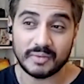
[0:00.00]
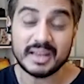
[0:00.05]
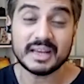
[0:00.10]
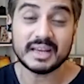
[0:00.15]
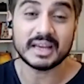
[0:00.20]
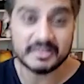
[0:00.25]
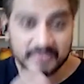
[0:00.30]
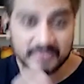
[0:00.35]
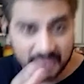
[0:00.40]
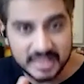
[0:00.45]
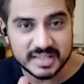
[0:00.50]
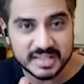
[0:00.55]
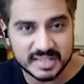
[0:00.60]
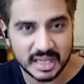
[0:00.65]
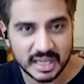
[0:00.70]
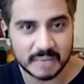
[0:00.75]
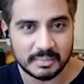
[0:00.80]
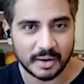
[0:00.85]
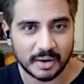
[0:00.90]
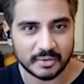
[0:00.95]
convincing
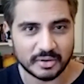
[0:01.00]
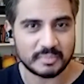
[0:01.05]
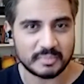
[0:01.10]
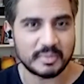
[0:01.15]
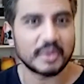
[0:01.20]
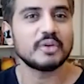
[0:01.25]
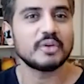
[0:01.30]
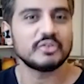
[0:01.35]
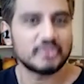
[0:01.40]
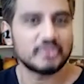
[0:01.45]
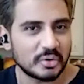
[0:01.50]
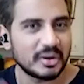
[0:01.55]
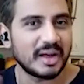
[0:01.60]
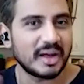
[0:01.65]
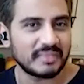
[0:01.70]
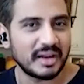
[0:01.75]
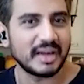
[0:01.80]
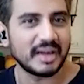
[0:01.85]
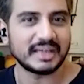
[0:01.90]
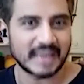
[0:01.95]
about it, because you don't have
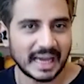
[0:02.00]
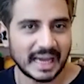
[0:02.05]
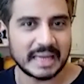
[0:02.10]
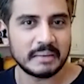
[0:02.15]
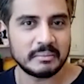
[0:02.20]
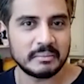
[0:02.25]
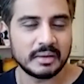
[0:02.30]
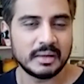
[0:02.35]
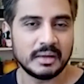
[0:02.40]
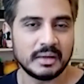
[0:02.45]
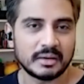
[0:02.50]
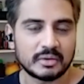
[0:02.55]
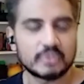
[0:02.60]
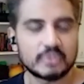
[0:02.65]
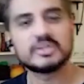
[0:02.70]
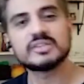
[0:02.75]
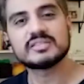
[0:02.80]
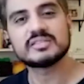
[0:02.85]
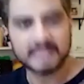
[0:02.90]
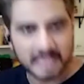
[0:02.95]
that time to
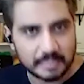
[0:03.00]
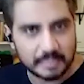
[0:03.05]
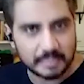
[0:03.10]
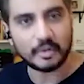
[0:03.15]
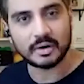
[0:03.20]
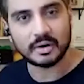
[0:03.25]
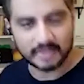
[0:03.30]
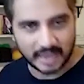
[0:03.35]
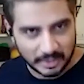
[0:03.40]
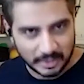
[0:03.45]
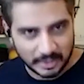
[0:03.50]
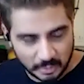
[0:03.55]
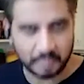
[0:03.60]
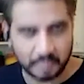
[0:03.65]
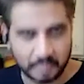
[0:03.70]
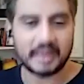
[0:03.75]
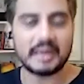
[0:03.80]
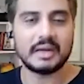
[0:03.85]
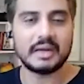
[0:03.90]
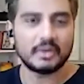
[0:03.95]
just keep on trying to
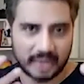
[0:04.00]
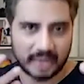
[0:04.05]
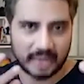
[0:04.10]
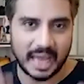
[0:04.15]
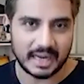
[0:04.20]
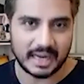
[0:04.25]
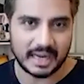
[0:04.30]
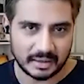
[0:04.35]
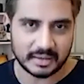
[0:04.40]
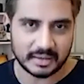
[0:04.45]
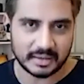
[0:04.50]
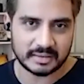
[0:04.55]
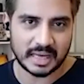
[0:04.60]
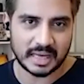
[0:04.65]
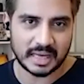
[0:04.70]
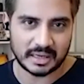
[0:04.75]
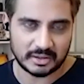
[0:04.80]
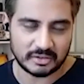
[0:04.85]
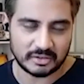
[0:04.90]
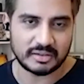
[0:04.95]
build your character in
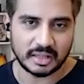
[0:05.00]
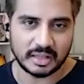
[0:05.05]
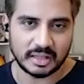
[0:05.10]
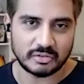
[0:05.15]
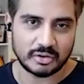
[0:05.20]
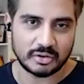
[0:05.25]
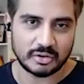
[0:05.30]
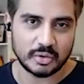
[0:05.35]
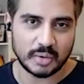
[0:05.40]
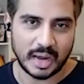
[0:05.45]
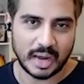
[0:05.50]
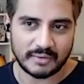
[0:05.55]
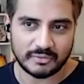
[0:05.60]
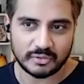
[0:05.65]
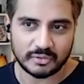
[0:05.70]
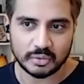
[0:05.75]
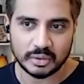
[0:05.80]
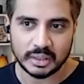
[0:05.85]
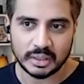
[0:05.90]
that sense. You have to.